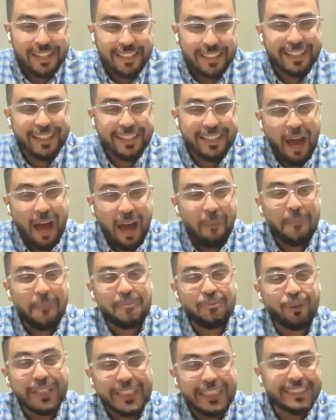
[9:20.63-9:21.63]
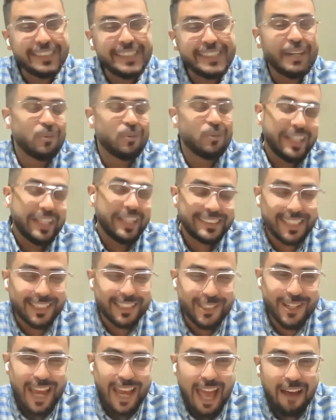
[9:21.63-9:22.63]
So now, what is the advice
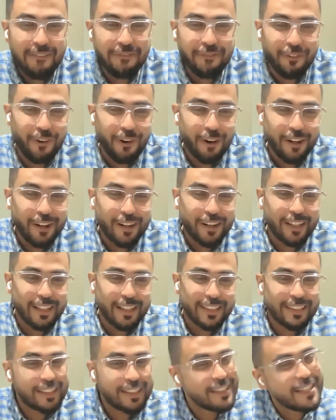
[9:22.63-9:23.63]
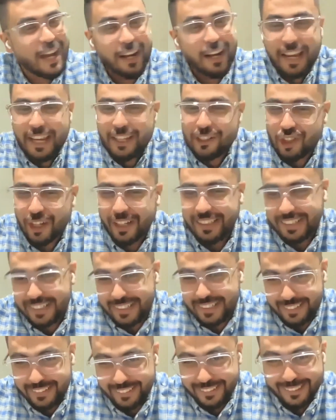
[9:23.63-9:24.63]
that you have for young HR
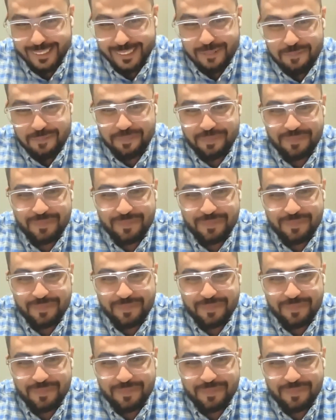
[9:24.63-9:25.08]
leaders?